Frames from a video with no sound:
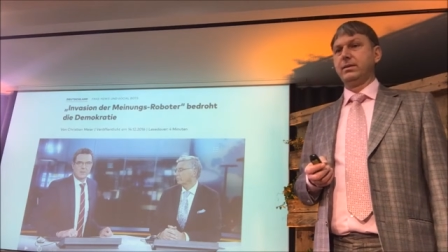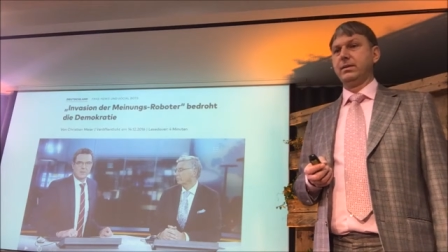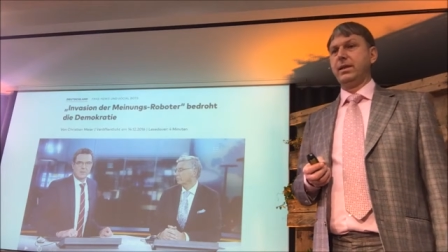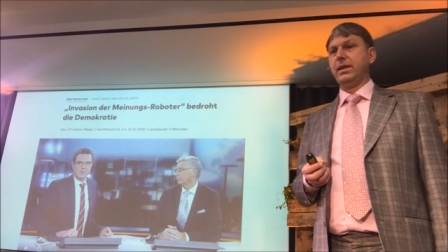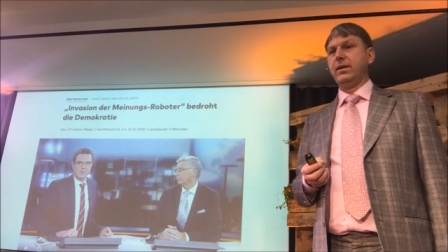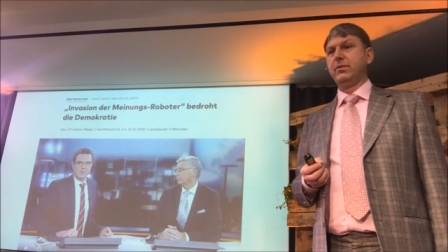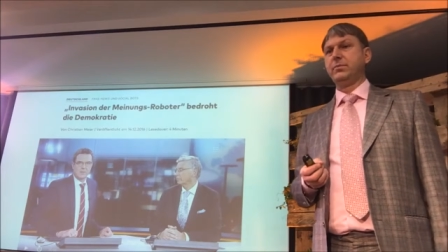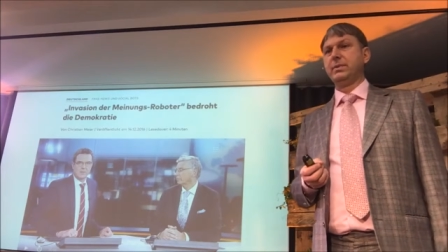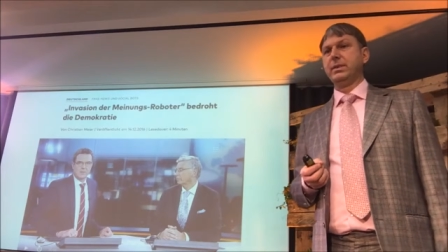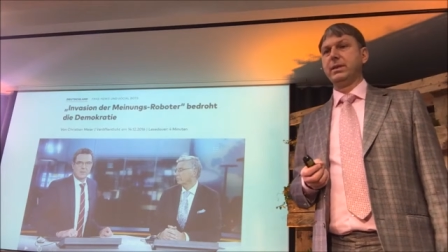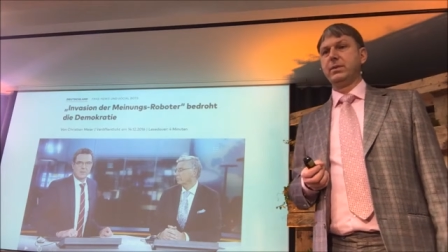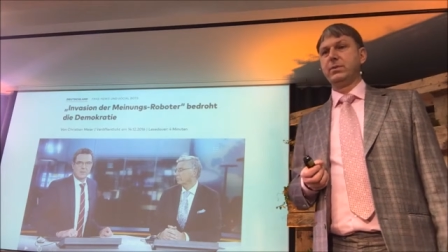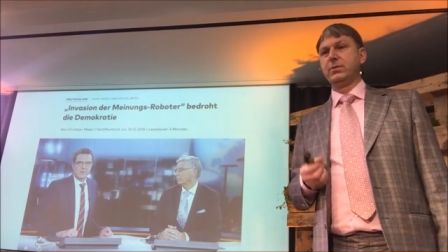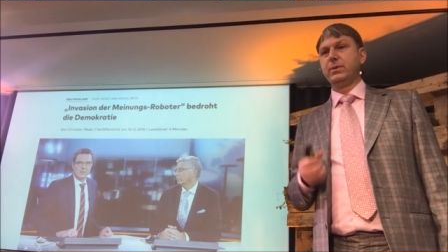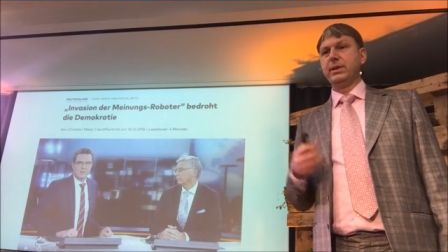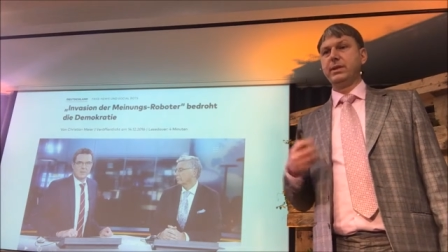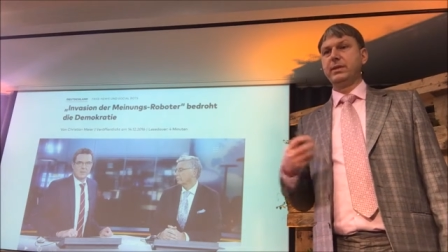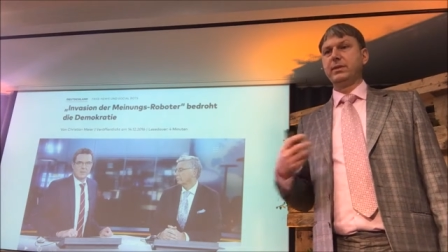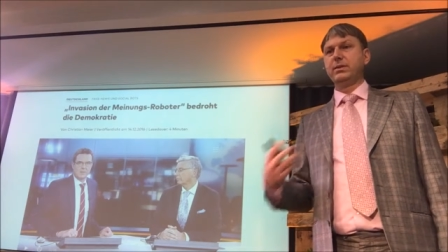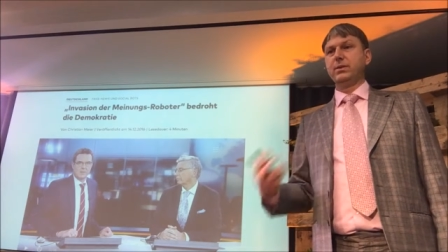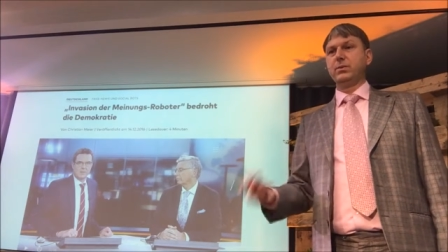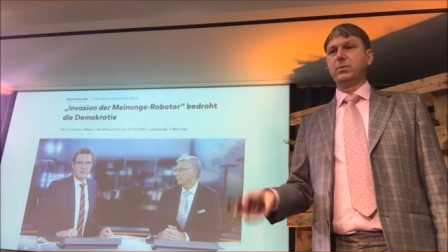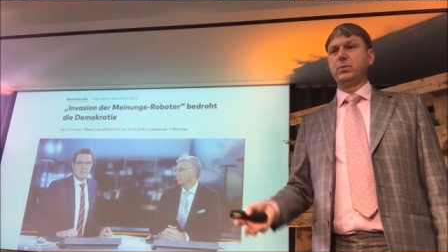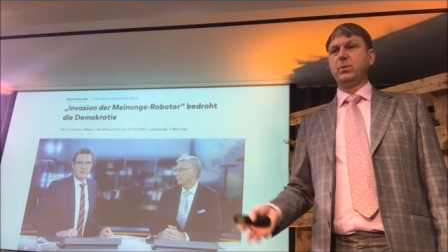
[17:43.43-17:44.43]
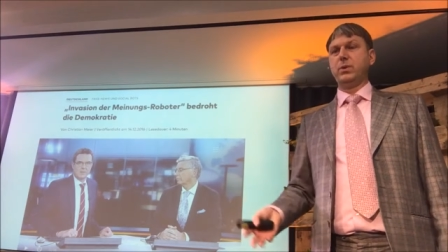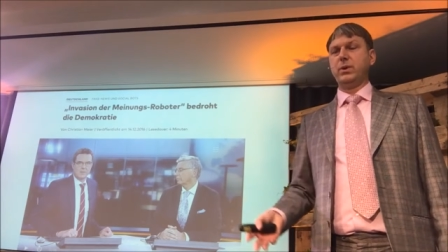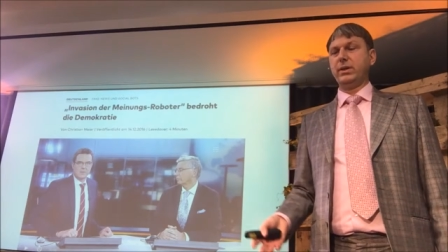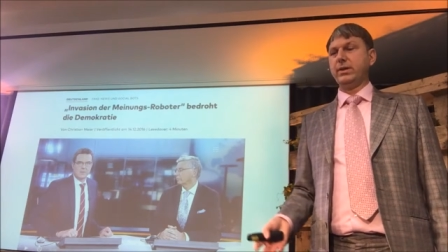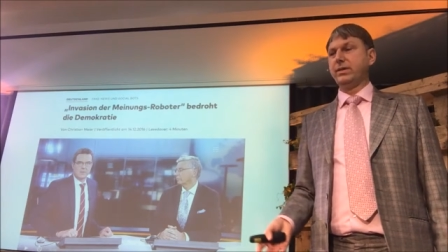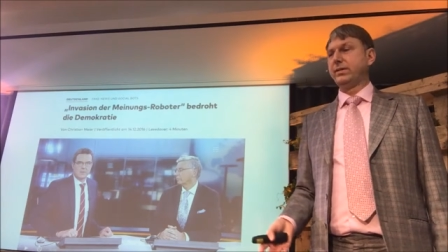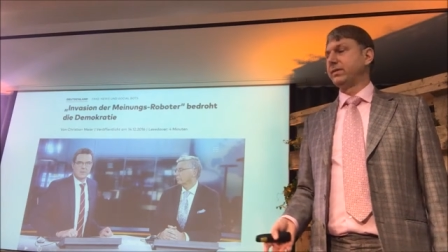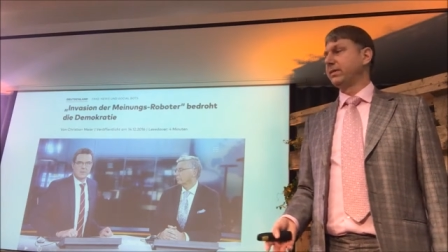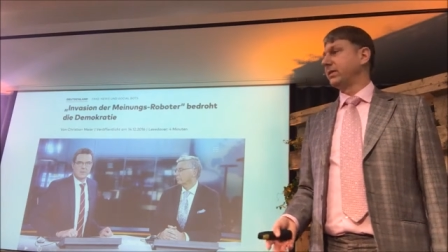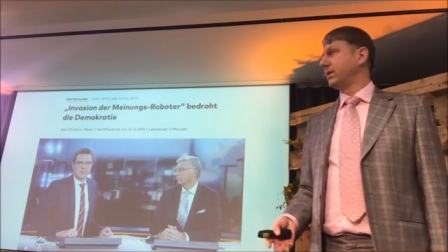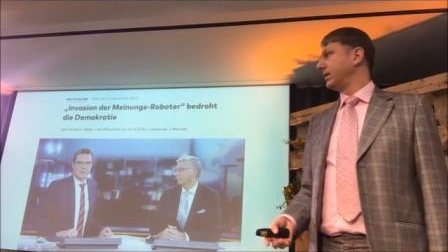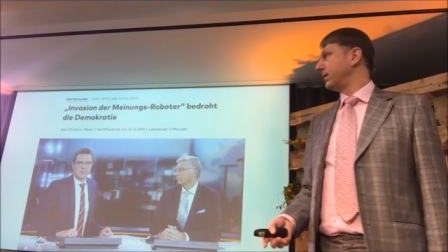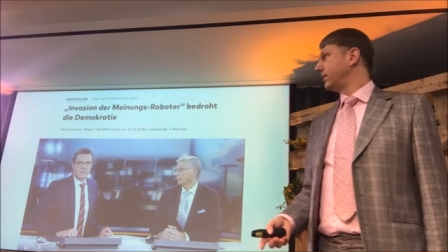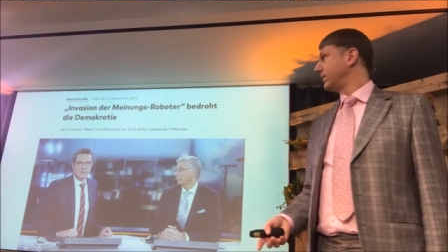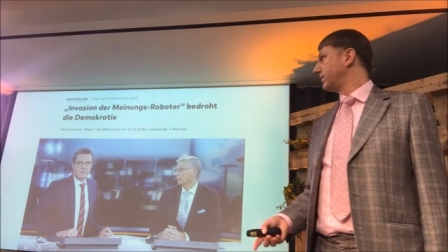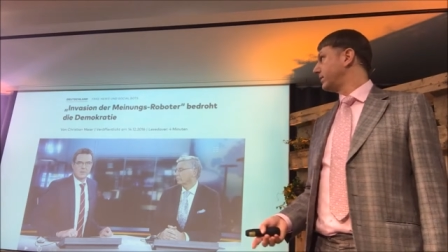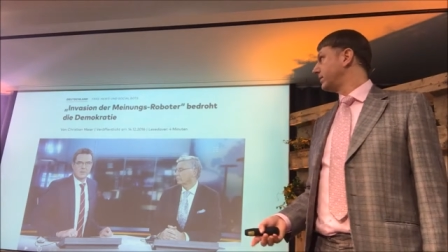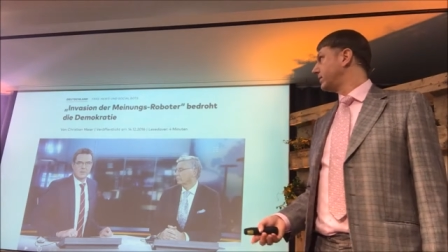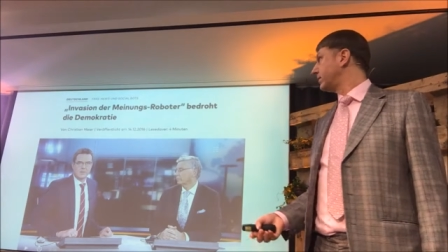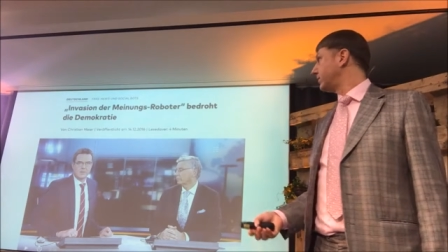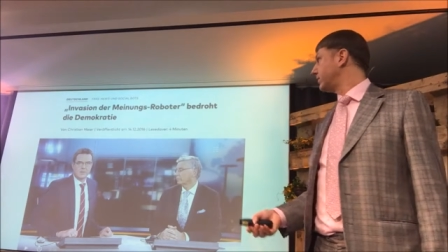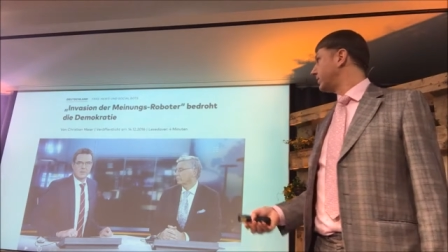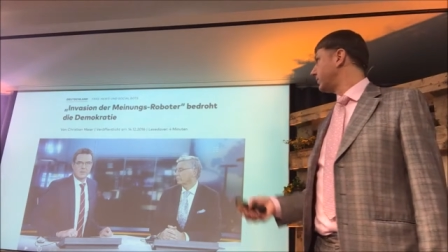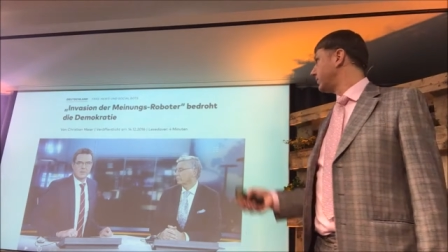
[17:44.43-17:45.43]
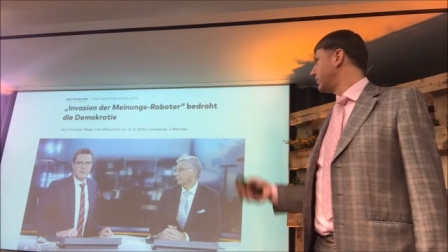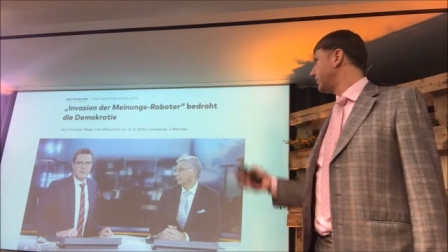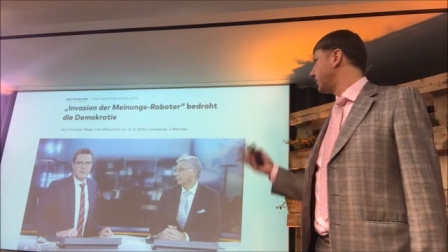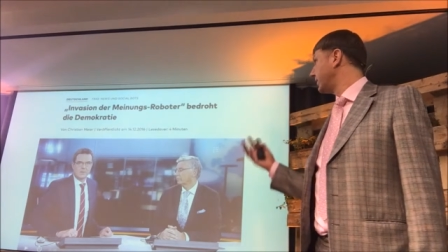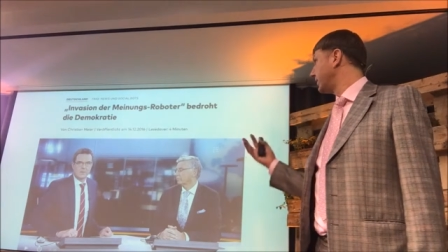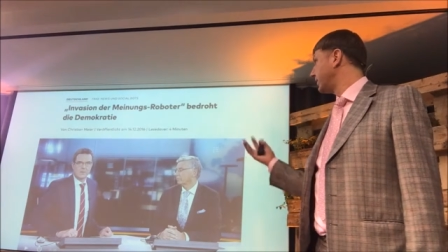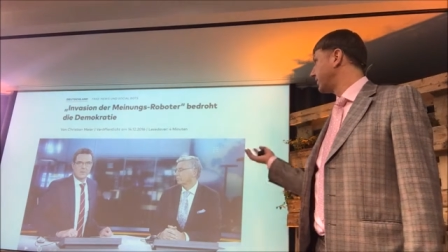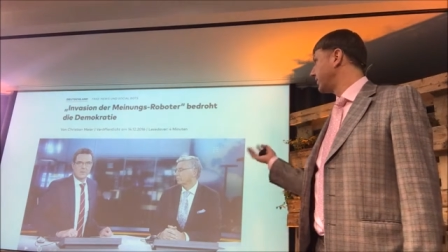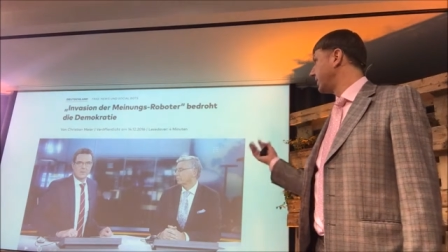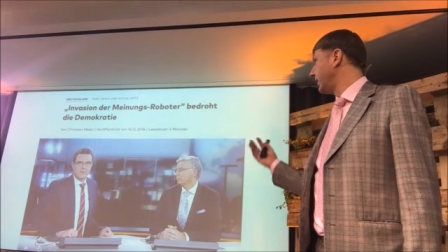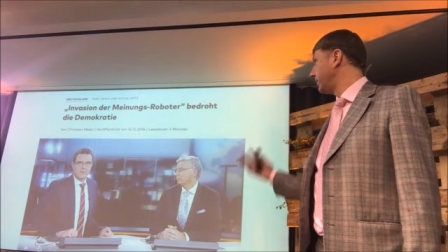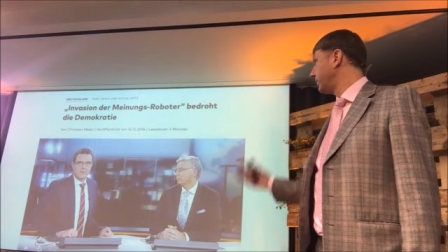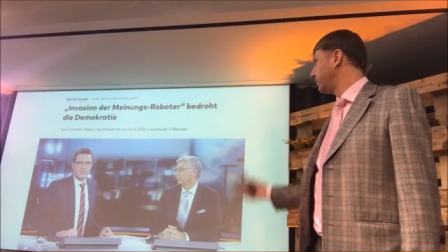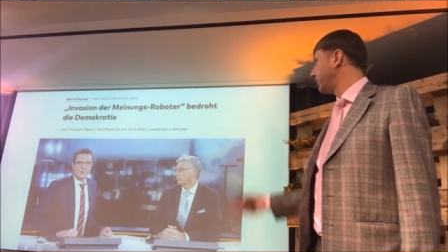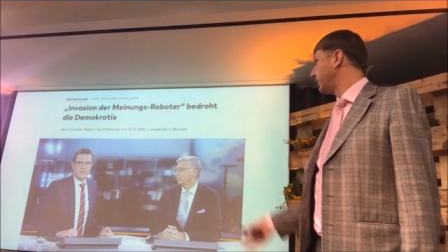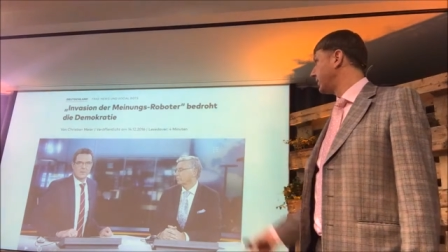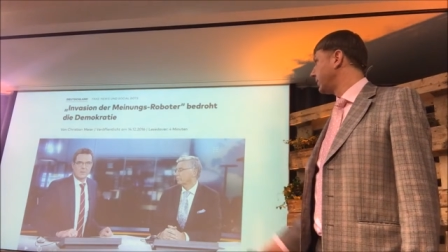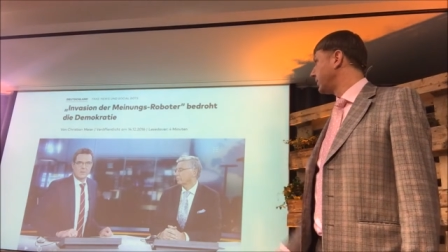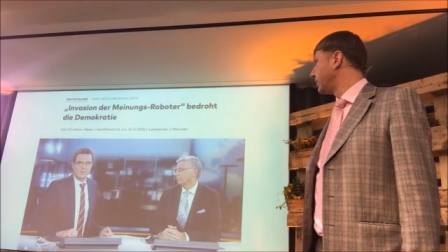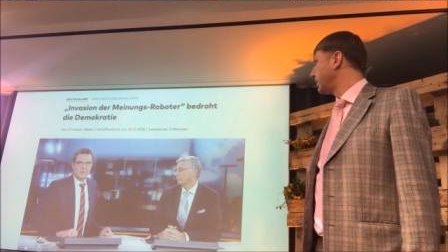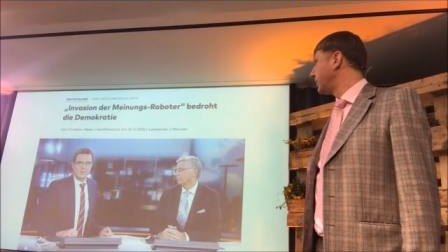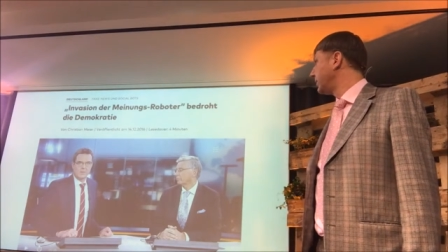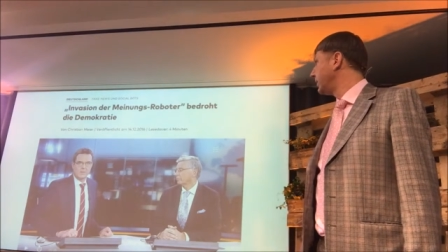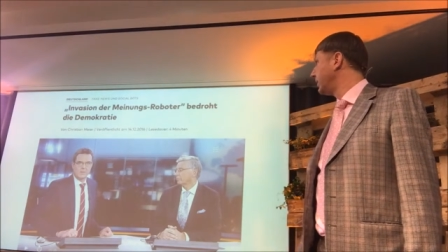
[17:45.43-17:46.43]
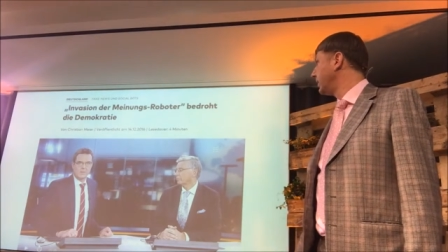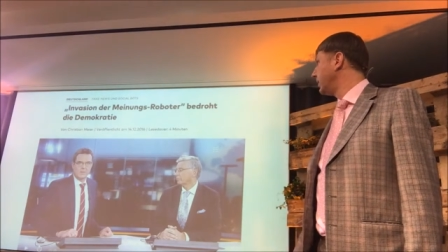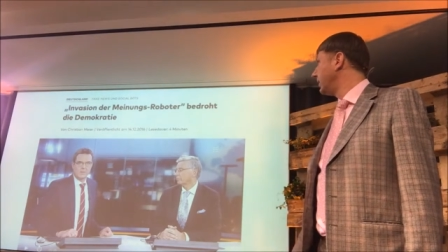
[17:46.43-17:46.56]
there have been critical voices, for example,